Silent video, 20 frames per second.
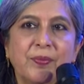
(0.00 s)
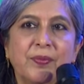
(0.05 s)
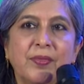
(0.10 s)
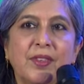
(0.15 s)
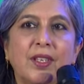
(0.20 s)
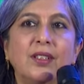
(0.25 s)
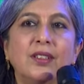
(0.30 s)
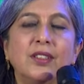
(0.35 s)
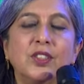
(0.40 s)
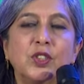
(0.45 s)

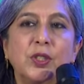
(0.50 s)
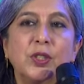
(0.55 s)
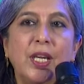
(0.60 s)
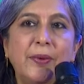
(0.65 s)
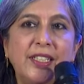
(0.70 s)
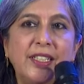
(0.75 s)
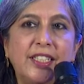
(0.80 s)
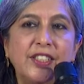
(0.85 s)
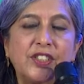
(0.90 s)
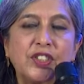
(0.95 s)
So they will
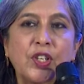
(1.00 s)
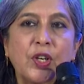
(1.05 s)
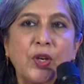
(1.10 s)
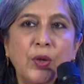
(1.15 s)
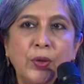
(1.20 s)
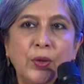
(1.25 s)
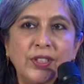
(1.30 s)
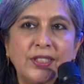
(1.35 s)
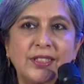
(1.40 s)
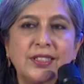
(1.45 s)

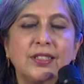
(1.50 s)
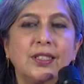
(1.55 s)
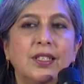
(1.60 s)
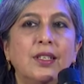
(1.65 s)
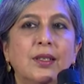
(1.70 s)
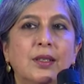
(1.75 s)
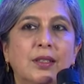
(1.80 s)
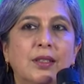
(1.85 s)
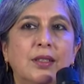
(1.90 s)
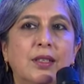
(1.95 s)
disclose
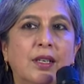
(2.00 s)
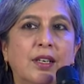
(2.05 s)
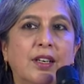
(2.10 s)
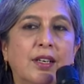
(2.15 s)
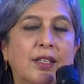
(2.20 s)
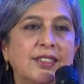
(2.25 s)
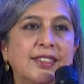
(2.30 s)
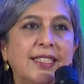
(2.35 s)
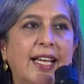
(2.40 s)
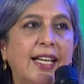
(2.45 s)
uh,
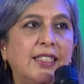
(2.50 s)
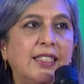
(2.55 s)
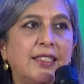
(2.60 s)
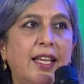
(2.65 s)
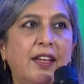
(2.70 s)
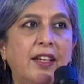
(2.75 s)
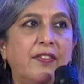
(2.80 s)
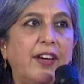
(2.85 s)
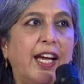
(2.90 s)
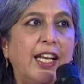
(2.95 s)
sites
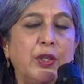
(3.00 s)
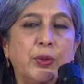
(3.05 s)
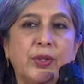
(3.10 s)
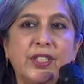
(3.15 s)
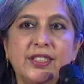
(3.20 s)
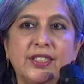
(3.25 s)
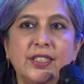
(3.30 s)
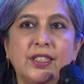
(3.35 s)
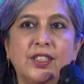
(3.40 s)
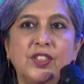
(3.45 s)
like Value
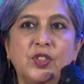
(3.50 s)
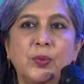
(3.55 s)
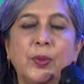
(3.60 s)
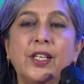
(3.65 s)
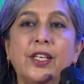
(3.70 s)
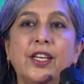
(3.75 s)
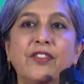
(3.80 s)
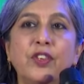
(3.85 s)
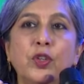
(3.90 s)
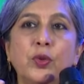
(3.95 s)
Research will
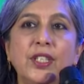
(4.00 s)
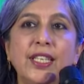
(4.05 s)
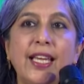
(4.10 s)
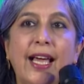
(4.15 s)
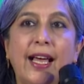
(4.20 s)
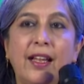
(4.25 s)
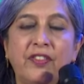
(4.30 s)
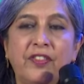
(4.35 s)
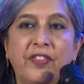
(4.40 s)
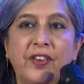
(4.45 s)
give you the
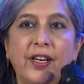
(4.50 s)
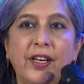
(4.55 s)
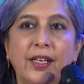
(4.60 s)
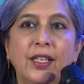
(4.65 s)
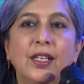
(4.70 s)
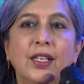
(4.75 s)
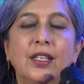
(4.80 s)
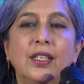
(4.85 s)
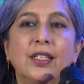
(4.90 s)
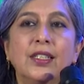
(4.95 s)
alpha,
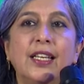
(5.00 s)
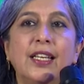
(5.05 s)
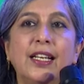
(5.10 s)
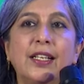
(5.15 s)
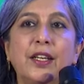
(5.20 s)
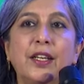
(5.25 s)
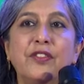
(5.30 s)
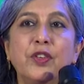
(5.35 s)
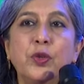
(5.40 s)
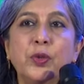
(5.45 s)
They'll
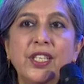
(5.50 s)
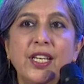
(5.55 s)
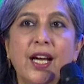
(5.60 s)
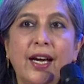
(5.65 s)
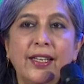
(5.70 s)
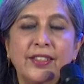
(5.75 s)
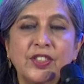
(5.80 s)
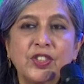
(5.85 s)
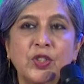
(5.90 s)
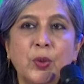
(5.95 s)
give you the R
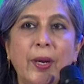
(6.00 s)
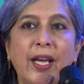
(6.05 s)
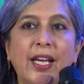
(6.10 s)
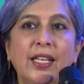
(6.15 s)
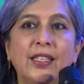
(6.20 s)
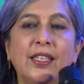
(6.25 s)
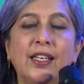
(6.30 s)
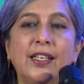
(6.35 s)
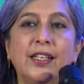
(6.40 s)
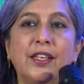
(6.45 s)
square,
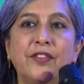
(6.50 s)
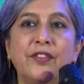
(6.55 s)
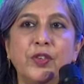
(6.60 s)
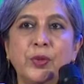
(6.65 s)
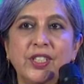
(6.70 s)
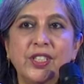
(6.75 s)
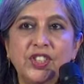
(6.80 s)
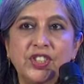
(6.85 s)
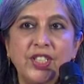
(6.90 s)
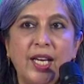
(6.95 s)
they'll give you
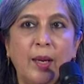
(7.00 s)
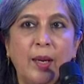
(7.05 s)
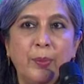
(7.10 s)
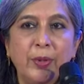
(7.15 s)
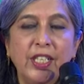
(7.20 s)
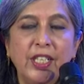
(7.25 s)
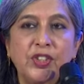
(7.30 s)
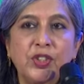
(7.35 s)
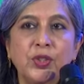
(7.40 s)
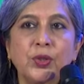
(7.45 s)
the Sharpe
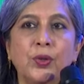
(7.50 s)
ratio.